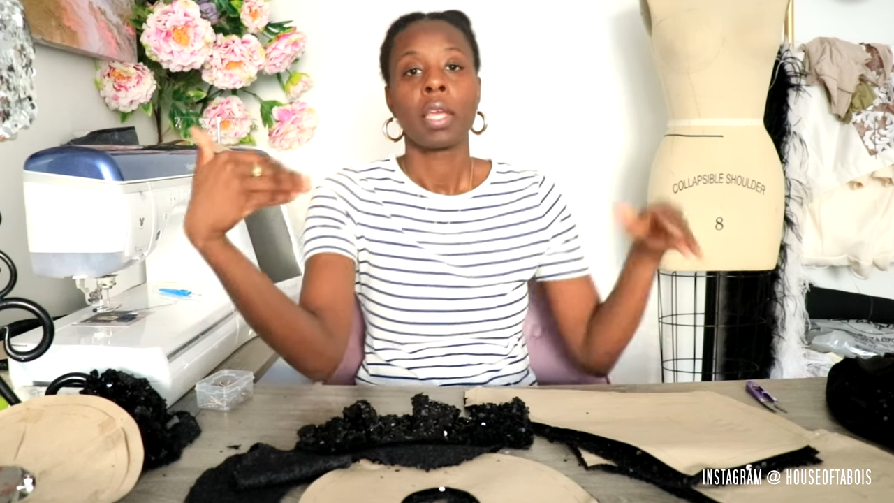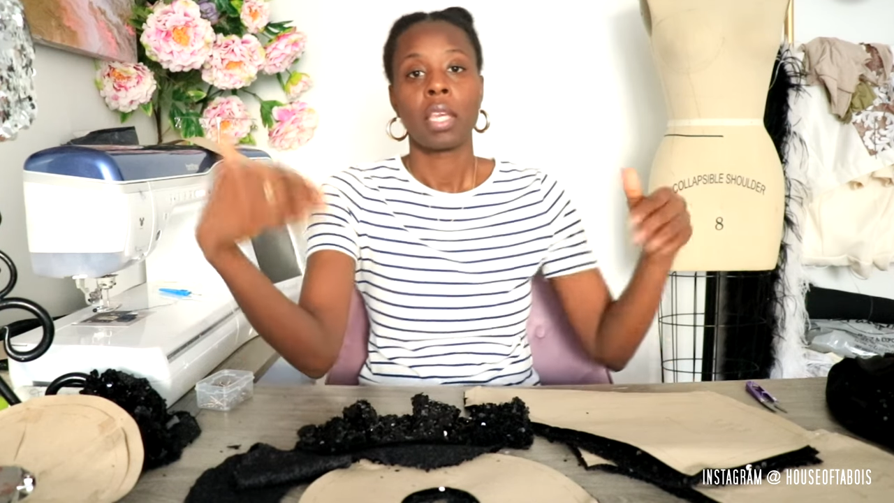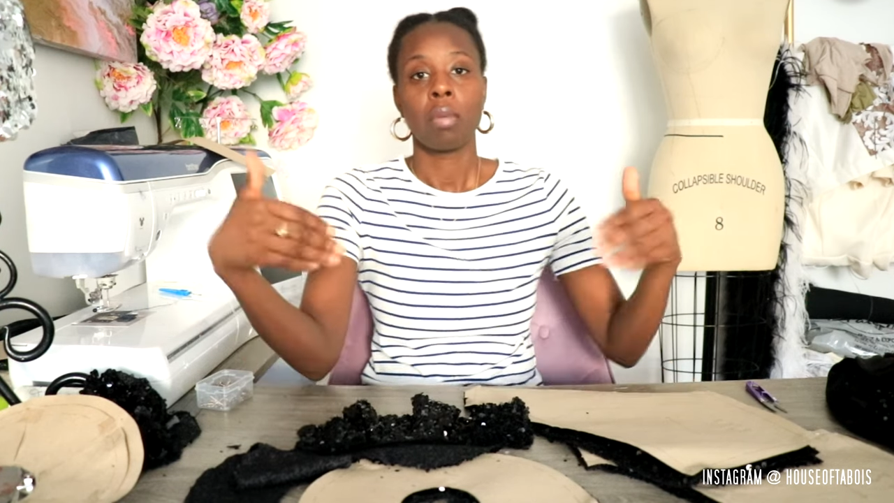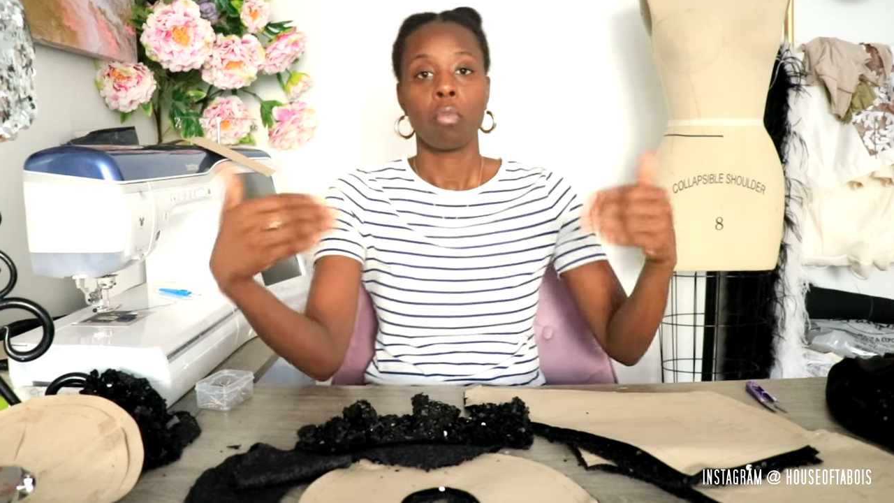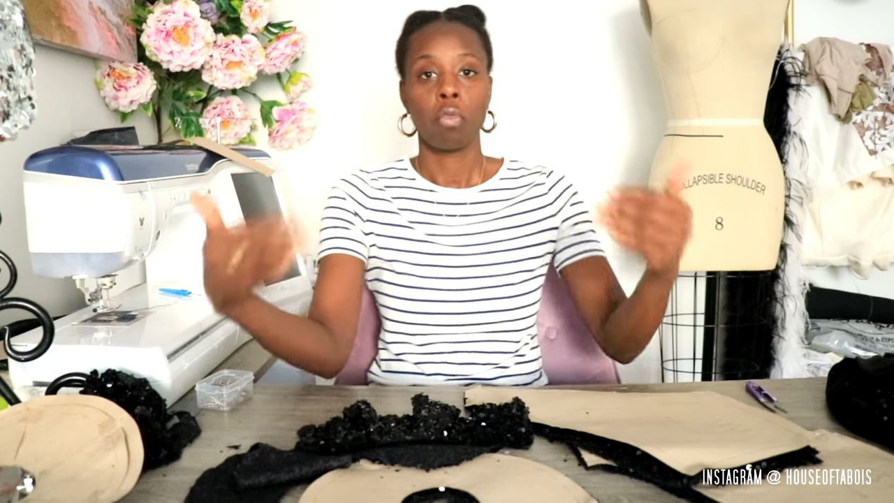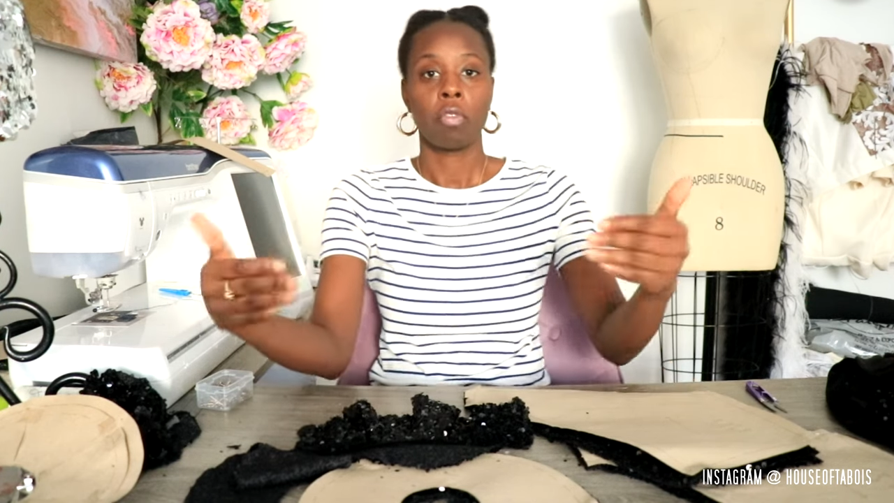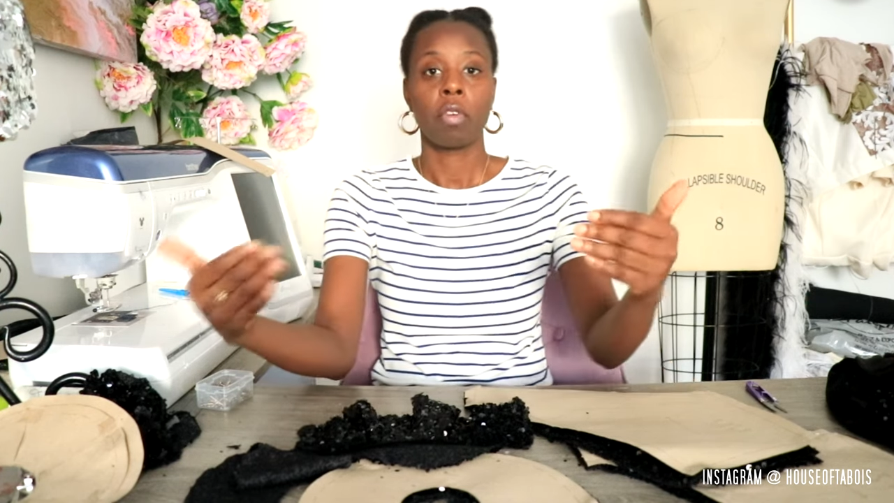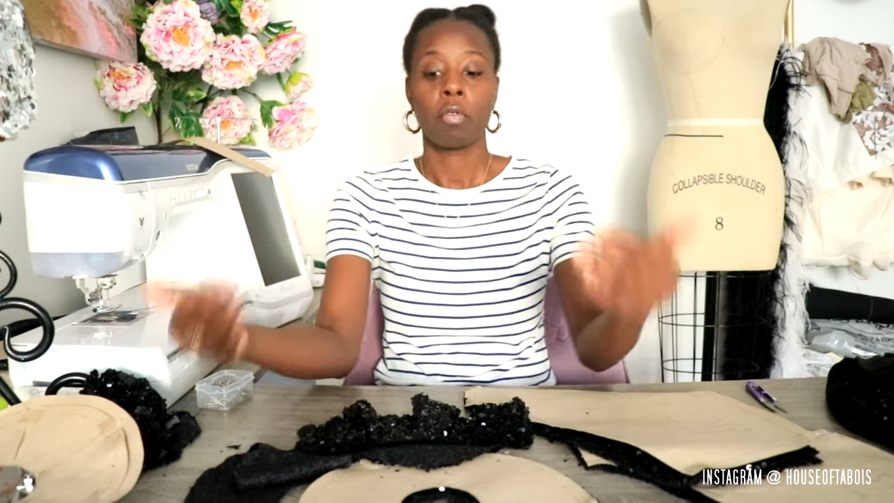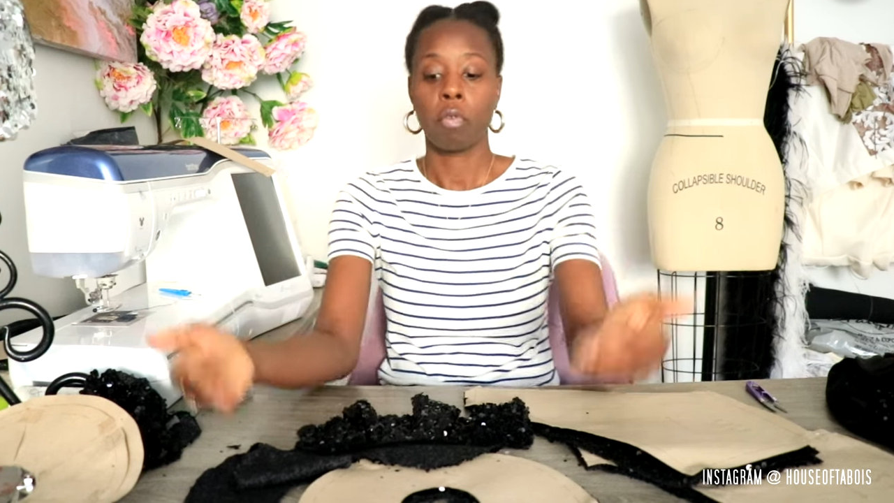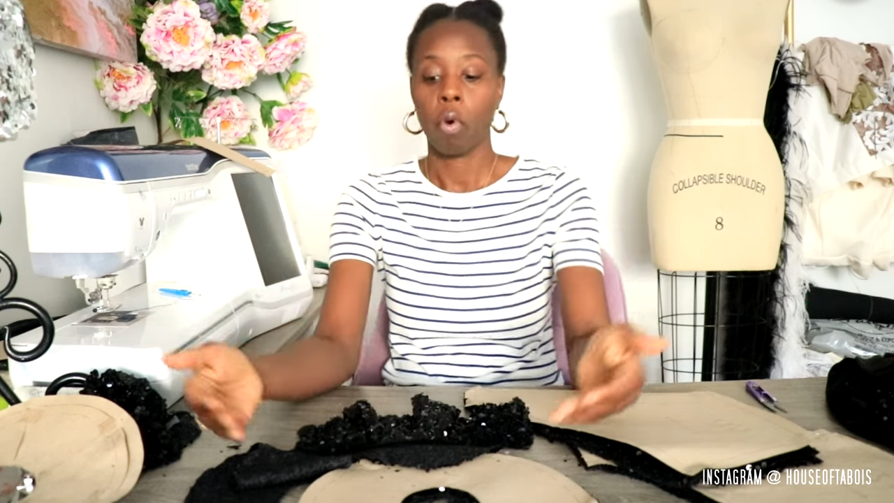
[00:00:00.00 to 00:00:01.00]
keep
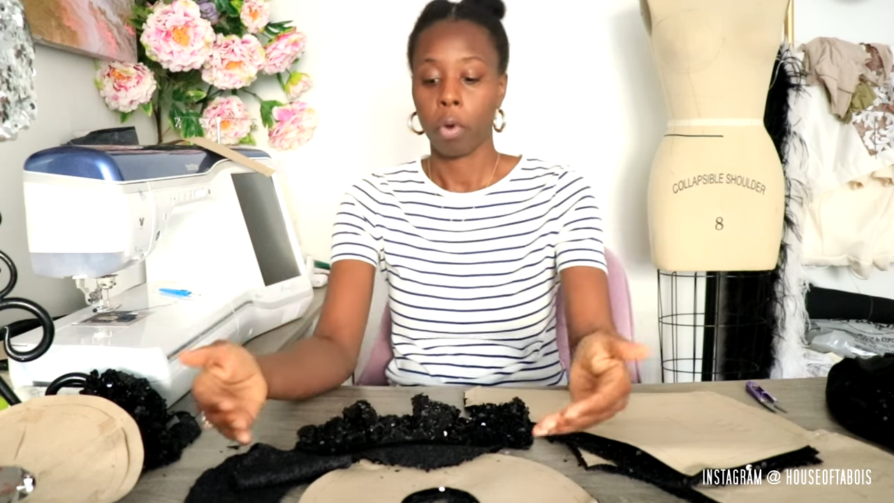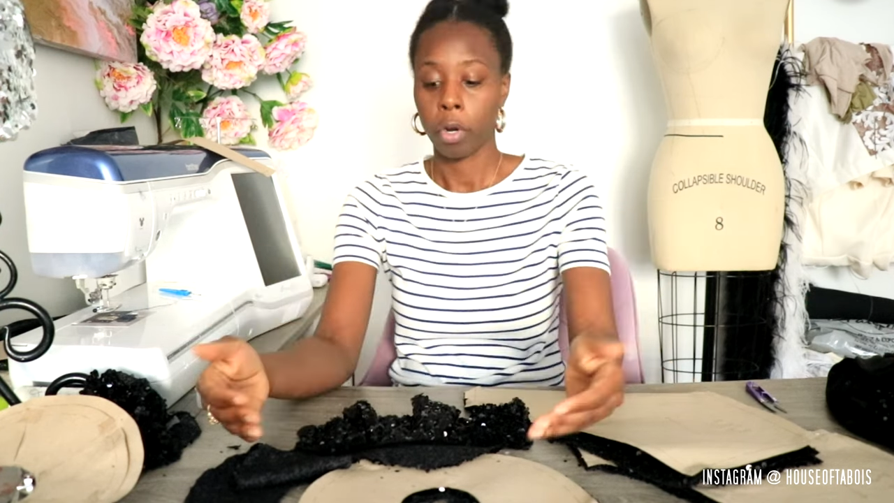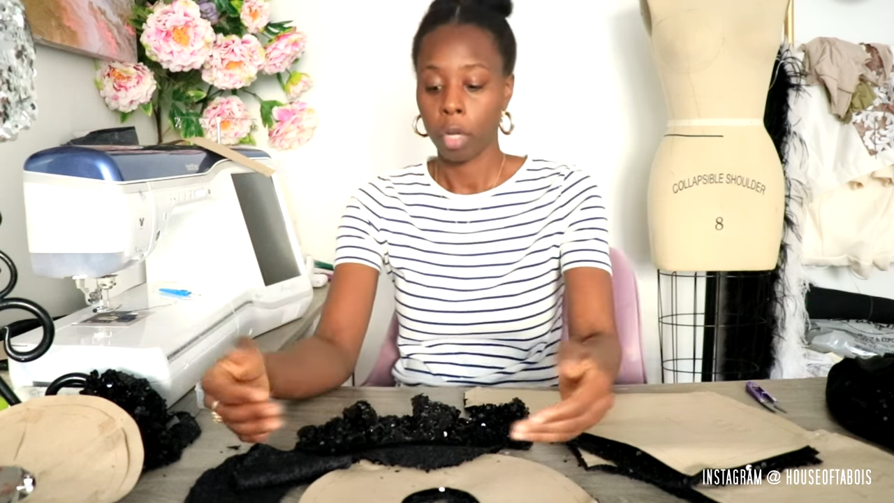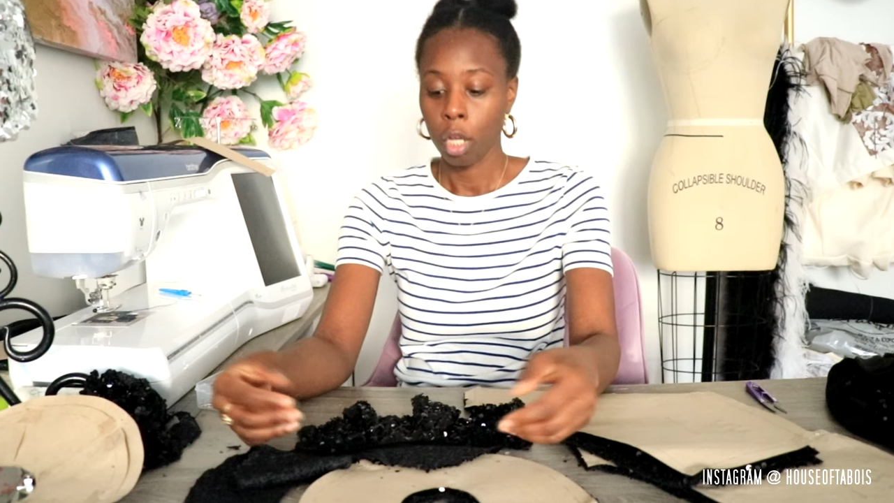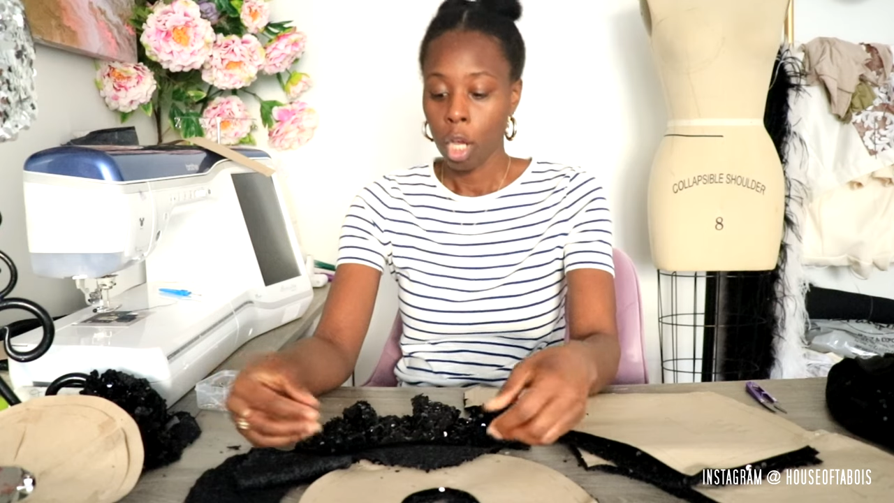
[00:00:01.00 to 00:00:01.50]
moving forward.